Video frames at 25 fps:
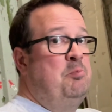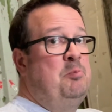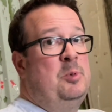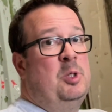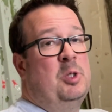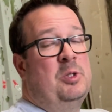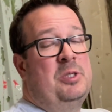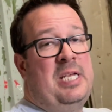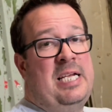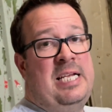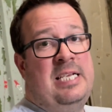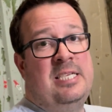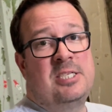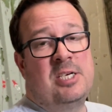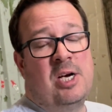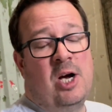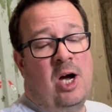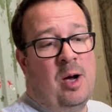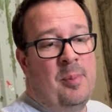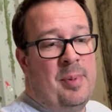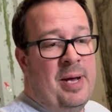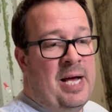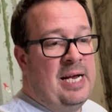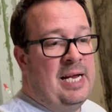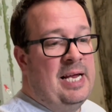got Dean's
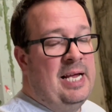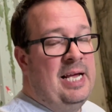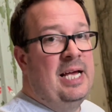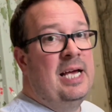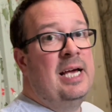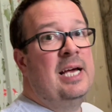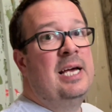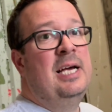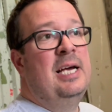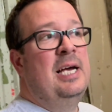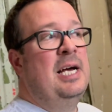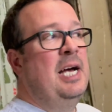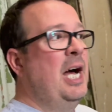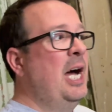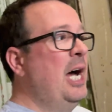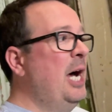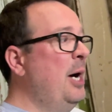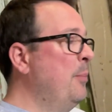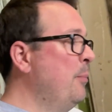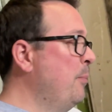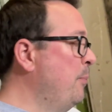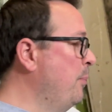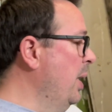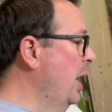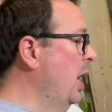car back here,
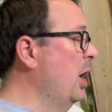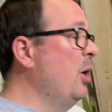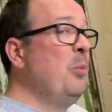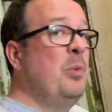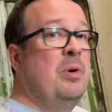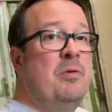but